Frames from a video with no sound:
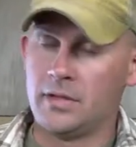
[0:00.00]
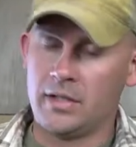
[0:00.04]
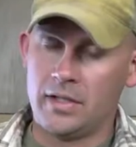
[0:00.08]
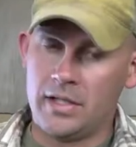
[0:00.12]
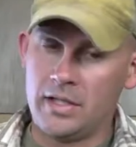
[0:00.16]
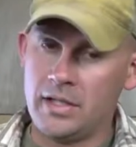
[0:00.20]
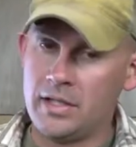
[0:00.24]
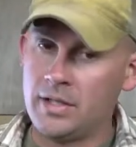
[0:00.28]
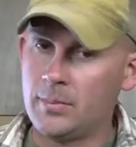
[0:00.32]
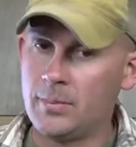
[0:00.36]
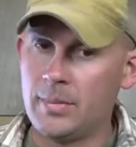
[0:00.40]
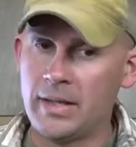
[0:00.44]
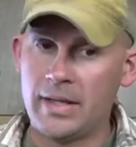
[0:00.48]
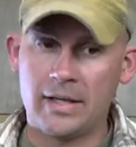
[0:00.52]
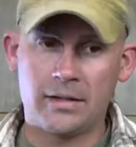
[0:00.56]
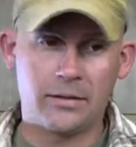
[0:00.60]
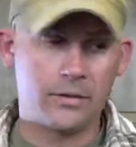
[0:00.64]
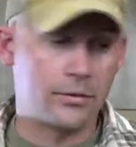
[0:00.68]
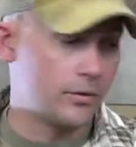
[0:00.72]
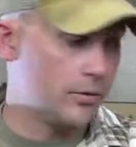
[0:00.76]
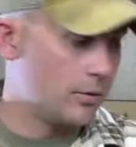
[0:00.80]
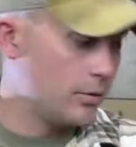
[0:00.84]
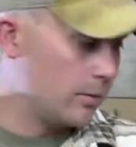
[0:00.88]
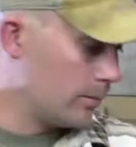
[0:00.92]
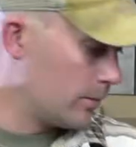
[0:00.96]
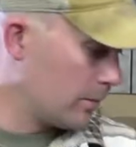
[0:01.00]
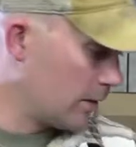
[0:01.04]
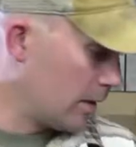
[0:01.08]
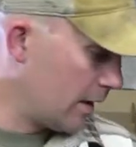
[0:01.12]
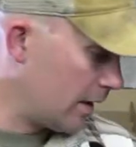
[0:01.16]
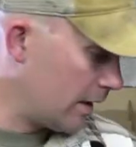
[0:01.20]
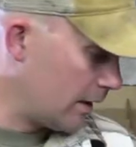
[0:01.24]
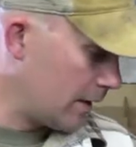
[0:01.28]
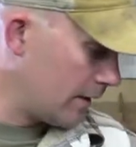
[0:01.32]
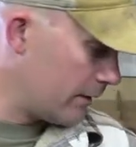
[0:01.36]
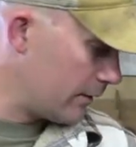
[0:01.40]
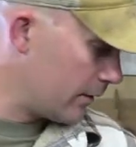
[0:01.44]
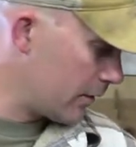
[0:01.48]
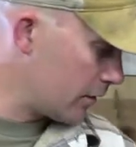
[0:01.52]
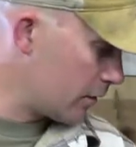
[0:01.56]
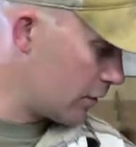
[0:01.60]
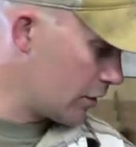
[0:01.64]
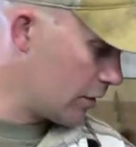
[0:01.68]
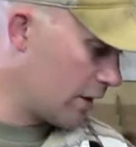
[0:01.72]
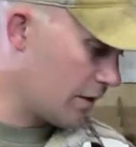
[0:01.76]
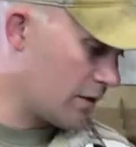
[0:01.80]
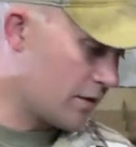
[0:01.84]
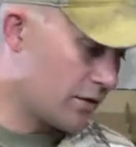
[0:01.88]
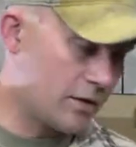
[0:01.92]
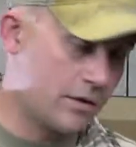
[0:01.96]
in the back room. I have a
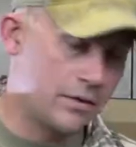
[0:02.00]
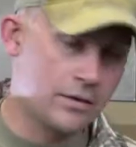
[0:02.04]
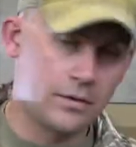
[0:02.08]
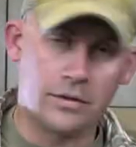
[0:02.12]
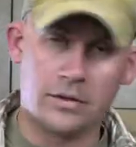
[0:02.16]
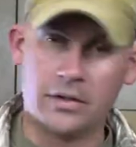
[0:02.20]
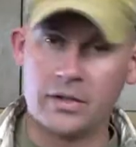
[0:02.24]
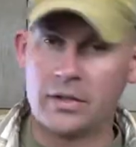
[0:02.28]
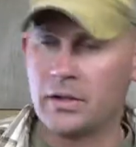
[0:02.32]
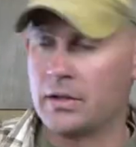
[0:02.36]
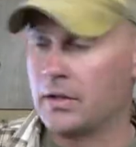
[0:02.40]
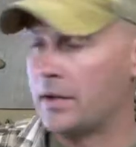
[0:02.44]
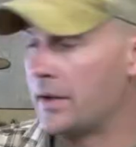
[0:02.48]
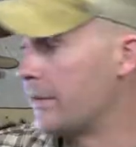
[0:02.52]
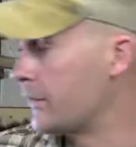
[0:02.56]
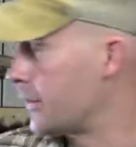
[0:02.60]
chest under here.